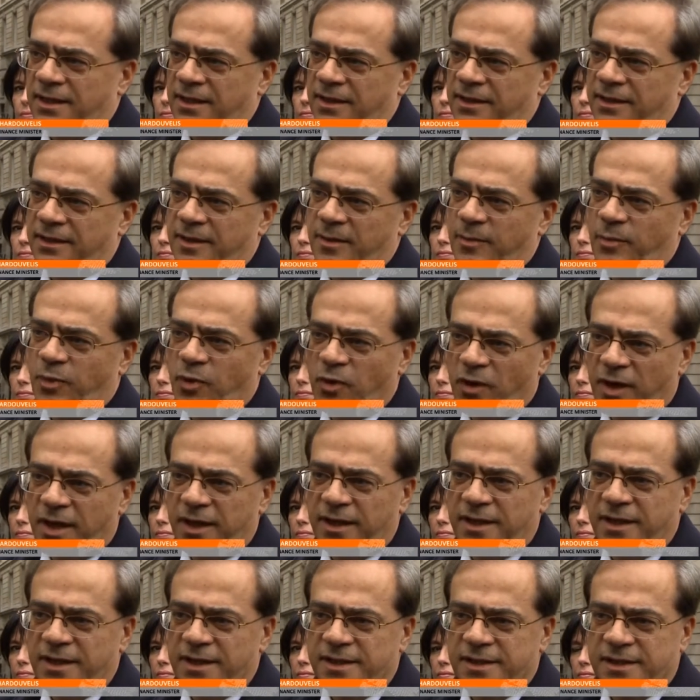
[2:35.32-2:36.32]
The
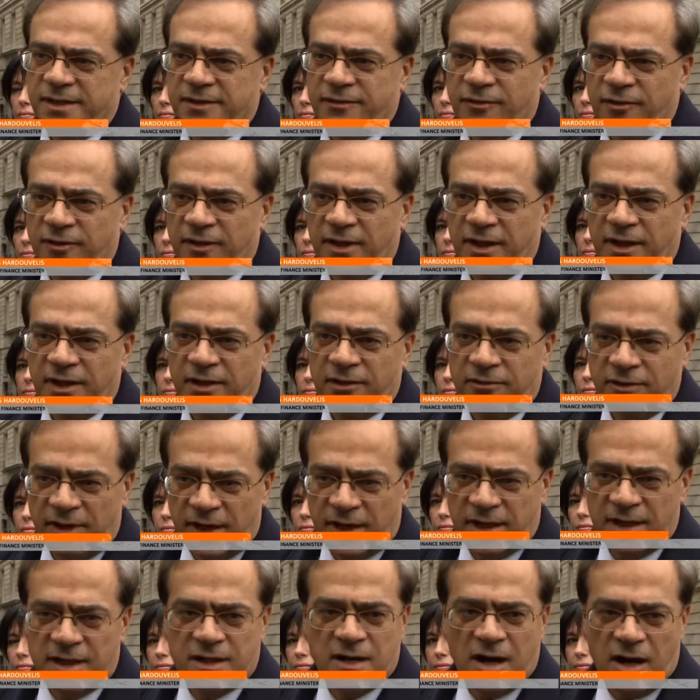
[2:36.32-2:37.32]
point is for the
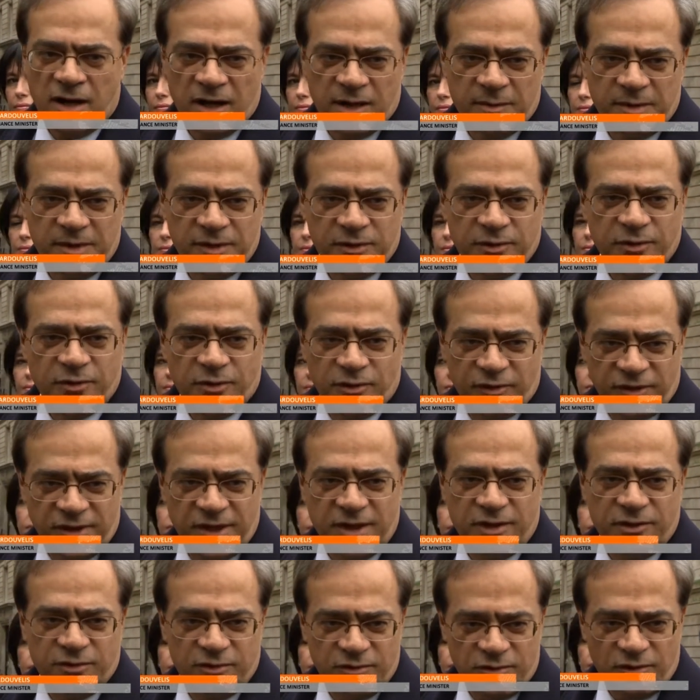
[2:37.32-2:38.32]
Greek economy to
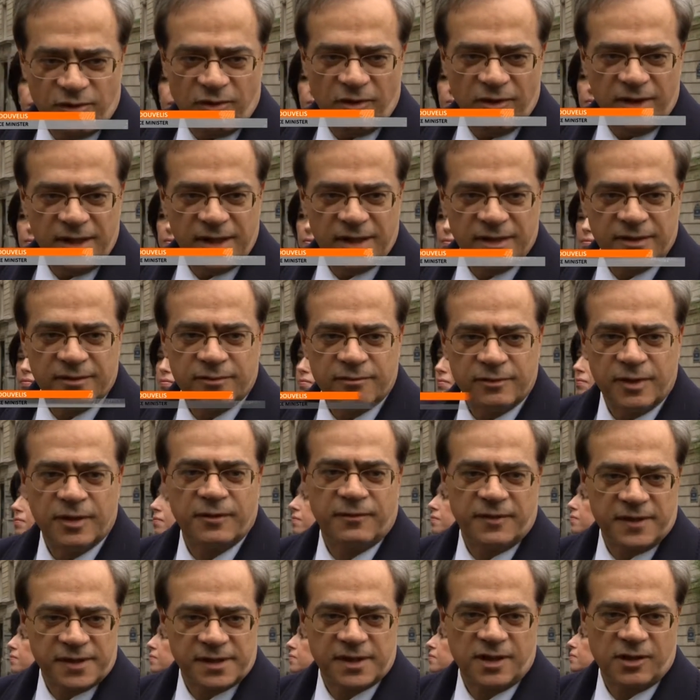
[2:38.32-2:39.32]
continue growing with
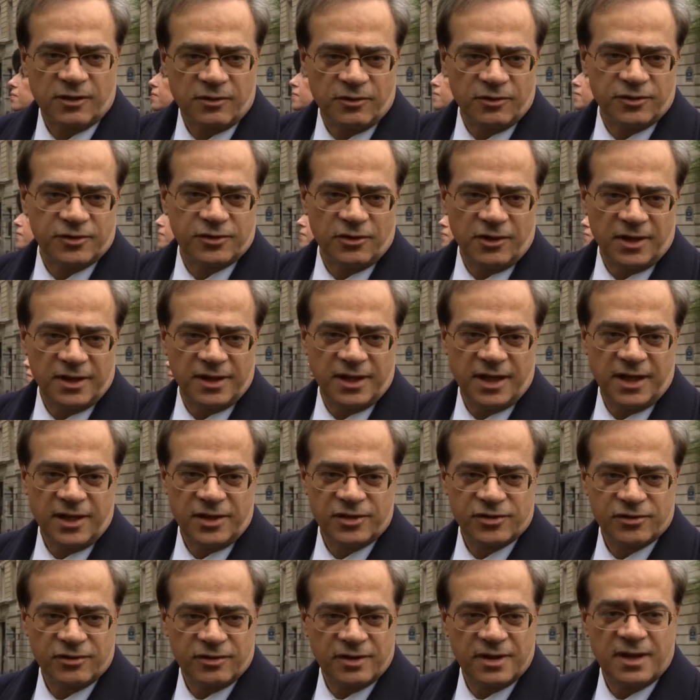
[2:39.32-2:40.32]
fiscal
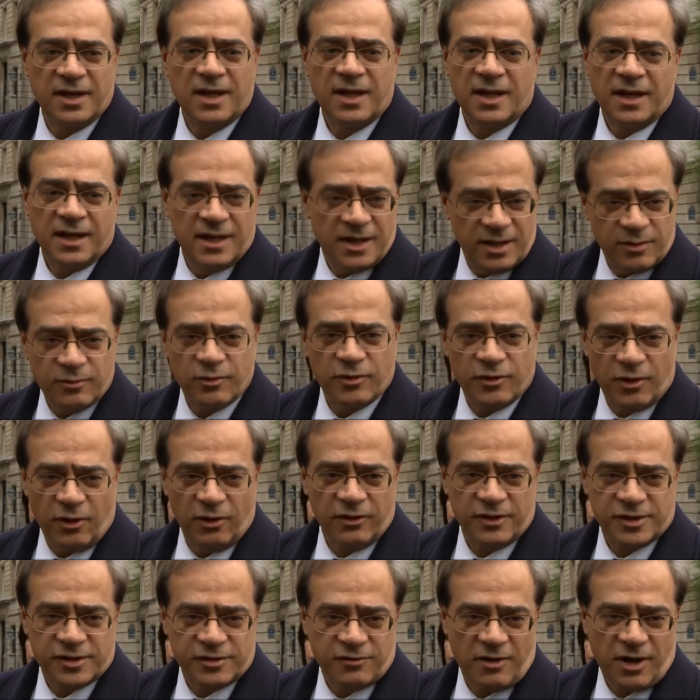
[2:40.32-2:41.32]
consolidation and with all
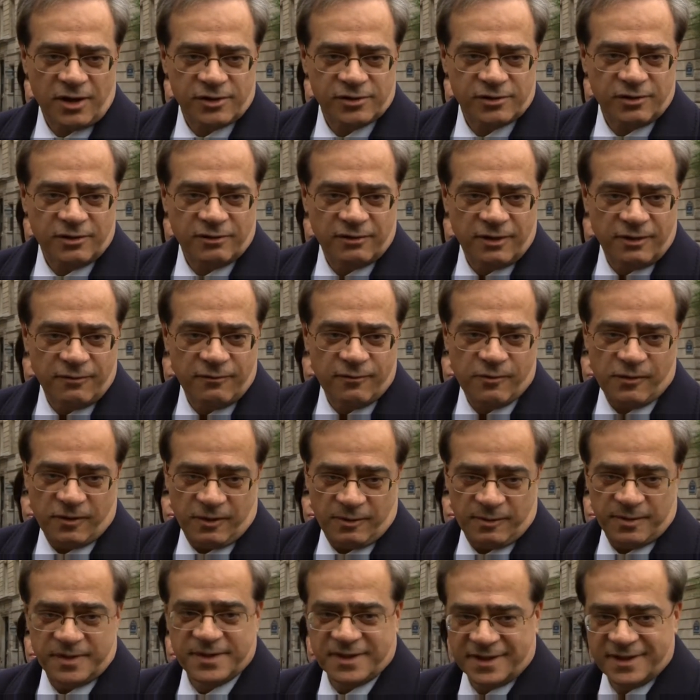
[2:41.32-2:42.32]
the structural reforms.